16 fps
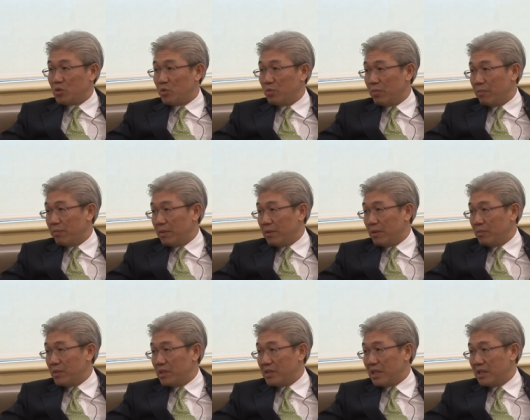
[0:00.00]
So
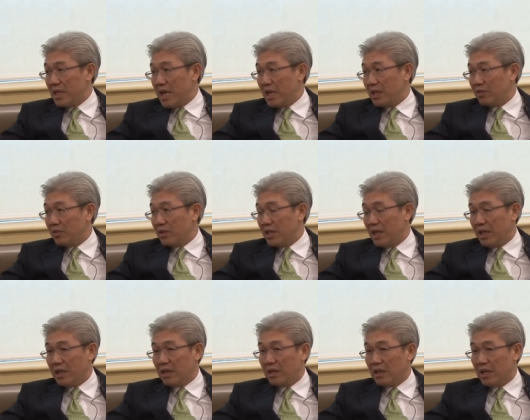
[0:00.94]
that means at the end of the
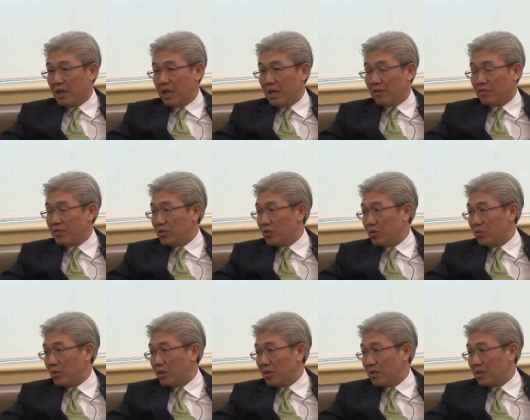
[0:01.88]
day, after your
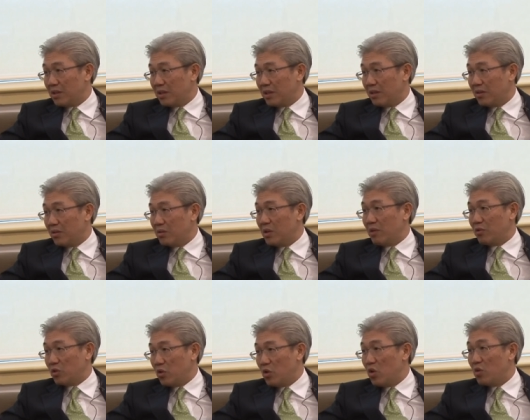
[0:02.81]
work, you know, you have
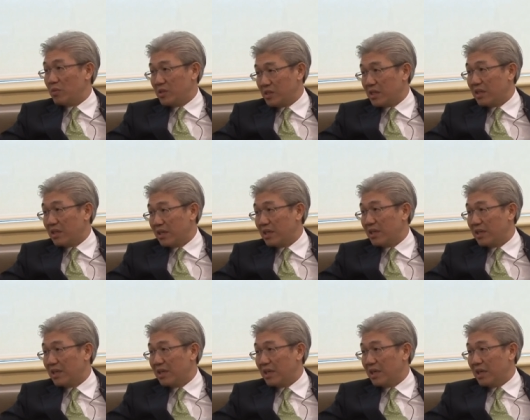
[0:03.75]
to go home and study.
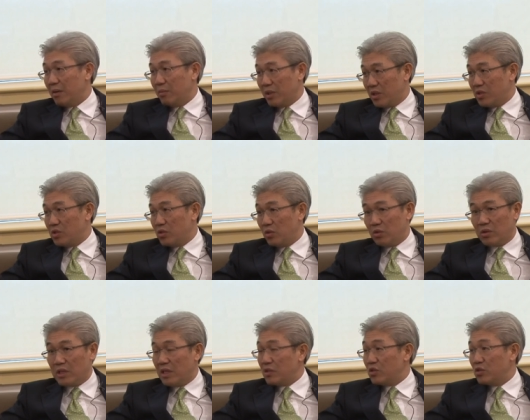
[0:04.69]
Right. Because
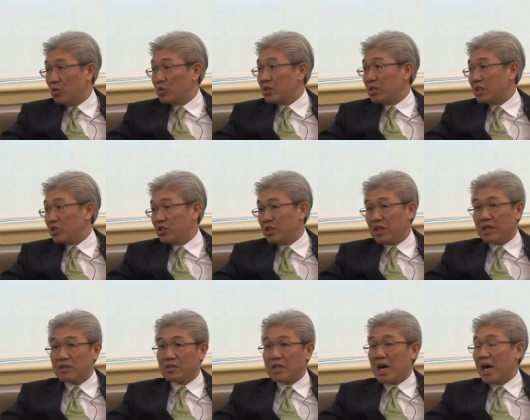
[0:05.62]
there's no such
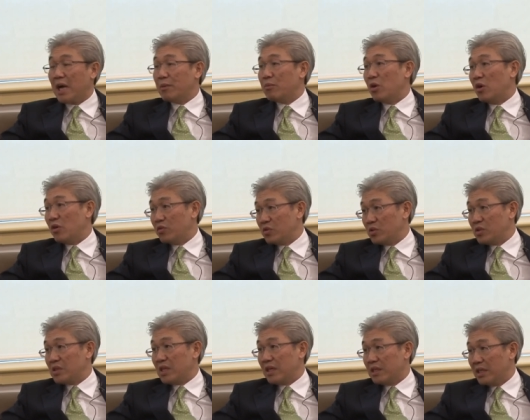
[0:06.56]
thing as time off to
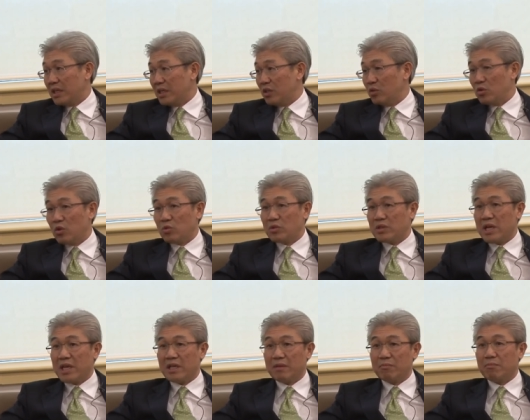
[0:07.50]
study. You don't
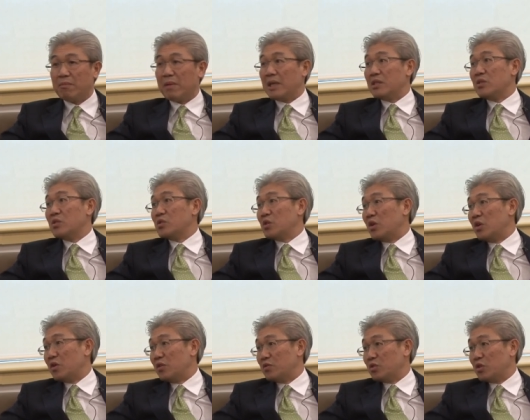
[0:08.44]
take months
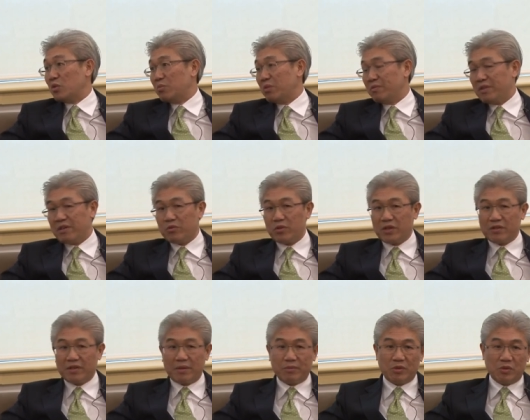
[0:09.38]
off to go and prepare for
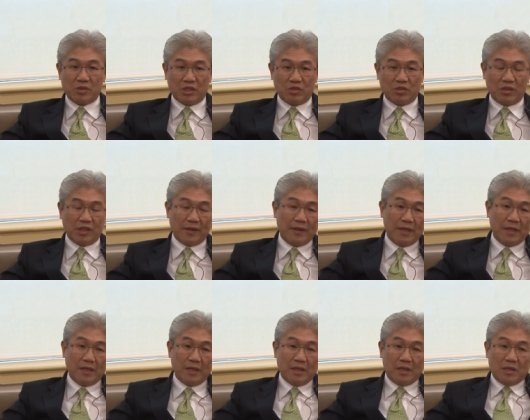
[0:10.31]
example, No such thing.
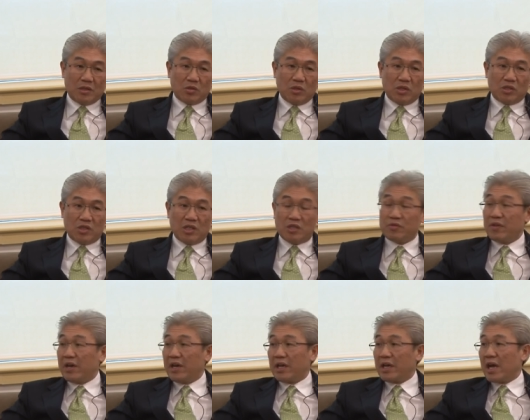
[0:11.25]
Mm. So actually, it's
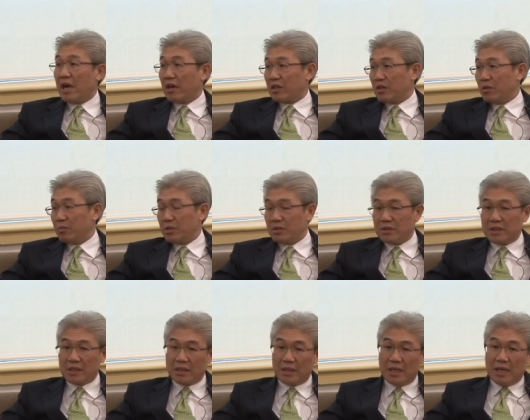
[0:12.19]
very character
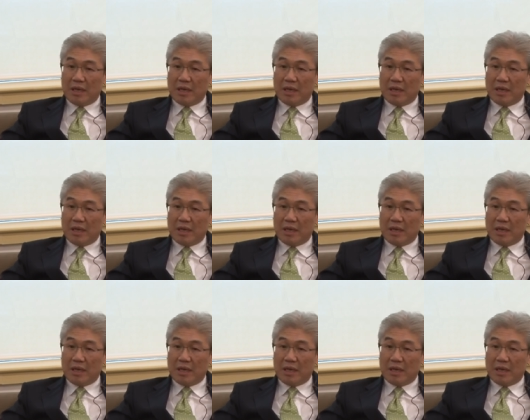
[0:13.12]
building.